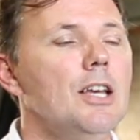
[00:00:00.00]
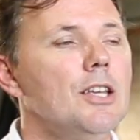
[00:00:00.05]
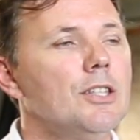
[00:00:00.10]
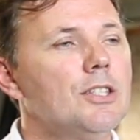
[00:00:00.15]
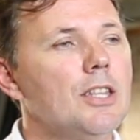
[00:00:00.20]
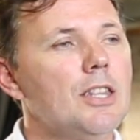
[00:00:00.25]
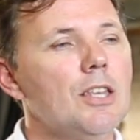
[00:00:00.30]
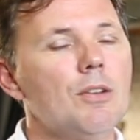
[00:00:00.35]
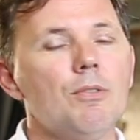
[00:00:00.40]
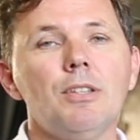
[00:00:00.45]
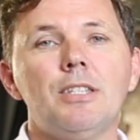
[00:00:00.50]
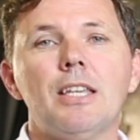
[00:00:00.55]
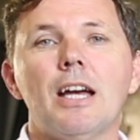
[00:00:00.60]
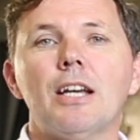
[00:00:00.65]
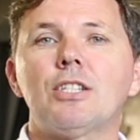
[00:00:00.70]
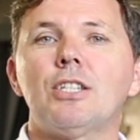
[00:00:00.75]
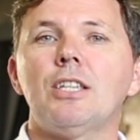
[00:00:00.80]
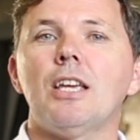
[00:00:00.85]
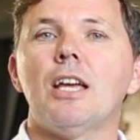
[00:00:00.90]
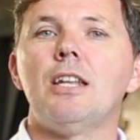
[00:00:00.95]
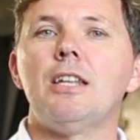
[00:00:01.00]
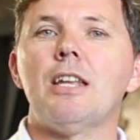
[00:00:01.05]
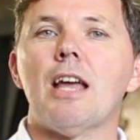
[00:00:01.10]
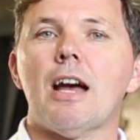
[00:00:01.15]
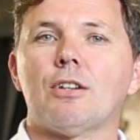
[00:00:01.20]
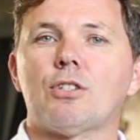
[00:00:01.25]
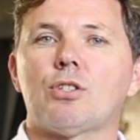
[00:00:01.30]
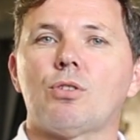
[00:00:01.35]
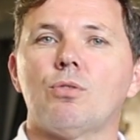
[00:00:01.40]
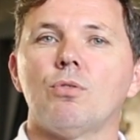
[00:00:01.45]
So there is actually a
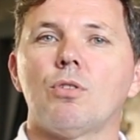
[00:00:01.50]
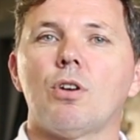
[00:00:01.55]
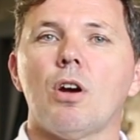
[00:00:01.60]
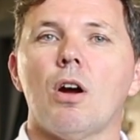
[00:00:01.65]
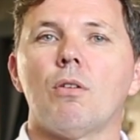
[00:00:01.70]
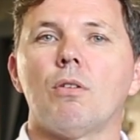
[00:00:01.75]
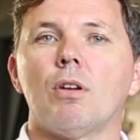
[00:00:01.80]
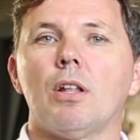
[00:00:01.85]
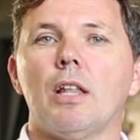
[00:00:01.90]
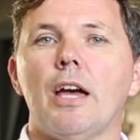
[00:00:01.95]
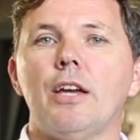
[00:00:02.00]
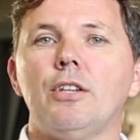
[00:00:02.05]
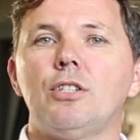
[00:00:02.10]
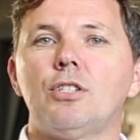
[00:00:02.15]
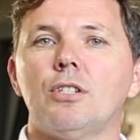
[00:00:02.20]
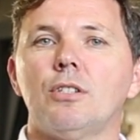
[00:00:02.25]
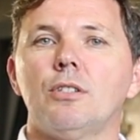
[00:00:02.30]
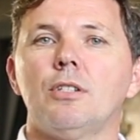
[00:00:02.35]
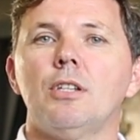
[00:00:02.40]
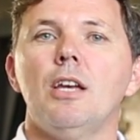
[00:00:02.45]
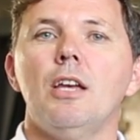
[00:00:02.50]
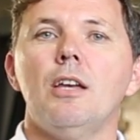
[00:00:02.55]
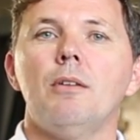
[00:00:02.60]
natural correlation